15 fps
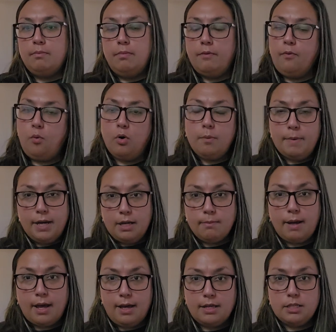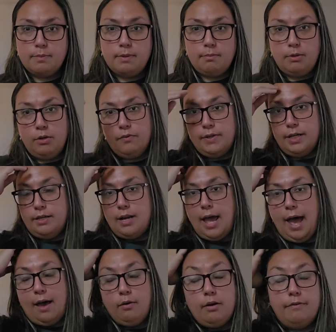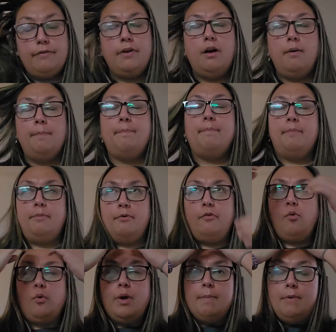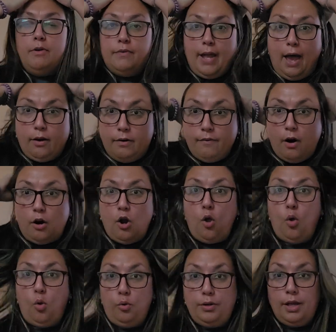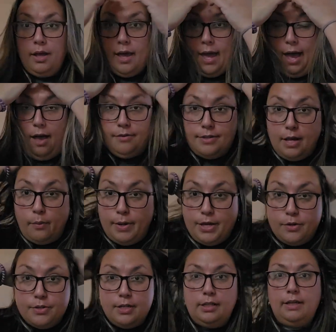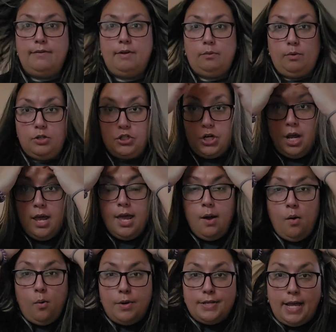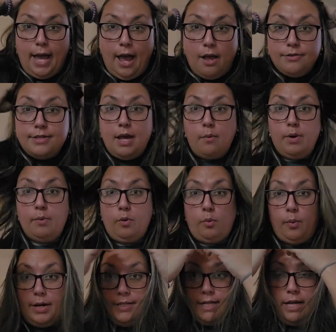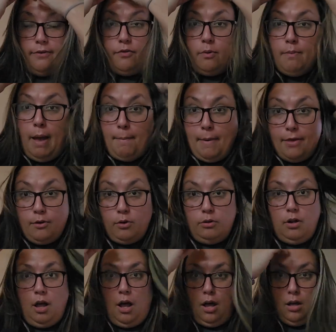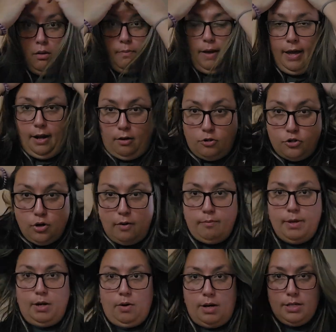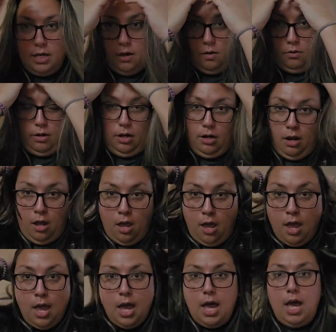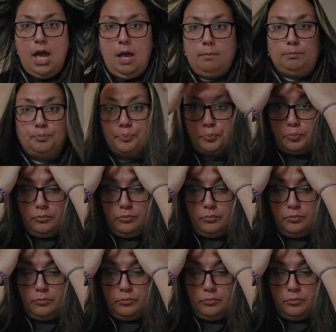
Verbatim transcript: before me and my husband moved in out of before we moved out of our old house that we used to live in, which was a house that we were renting from my mother-in-law. My hair is driving me crazy. Hold on. Um,